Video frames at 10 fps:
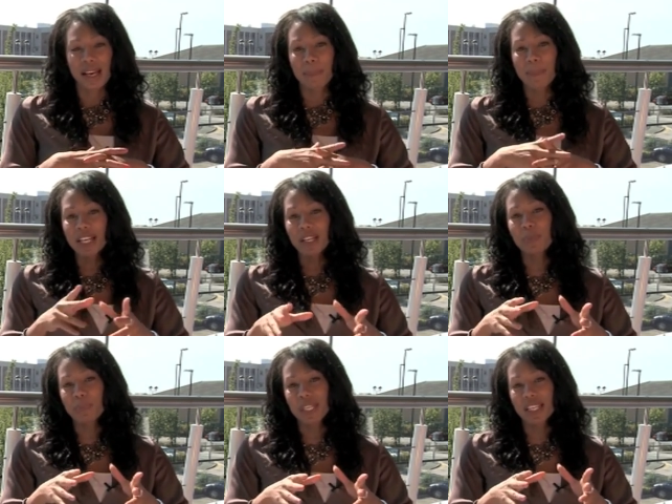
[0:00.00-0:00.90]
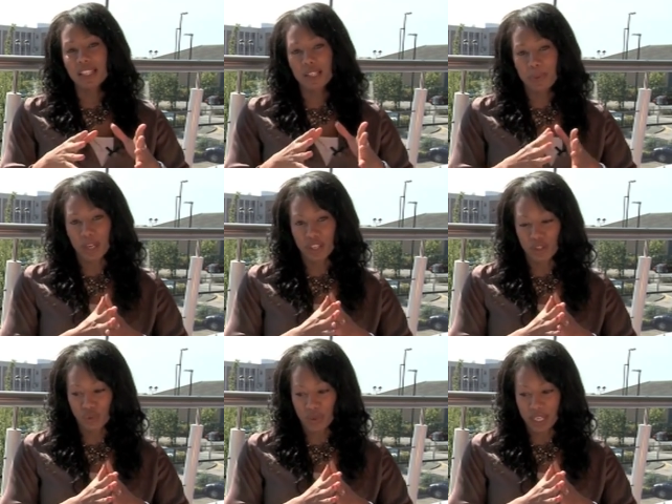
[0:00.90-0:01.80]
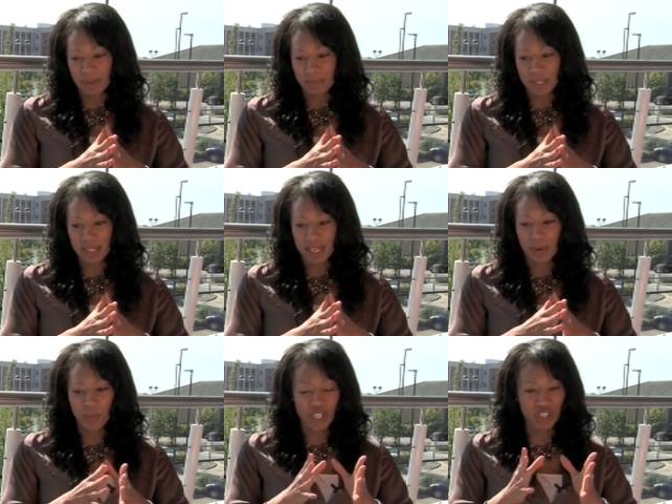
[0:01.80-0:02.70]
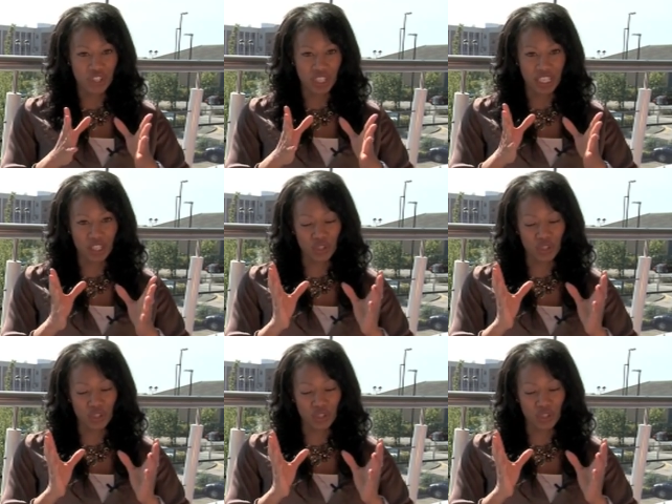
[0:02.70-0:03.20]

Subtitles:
My company, Inspired Dreams, which is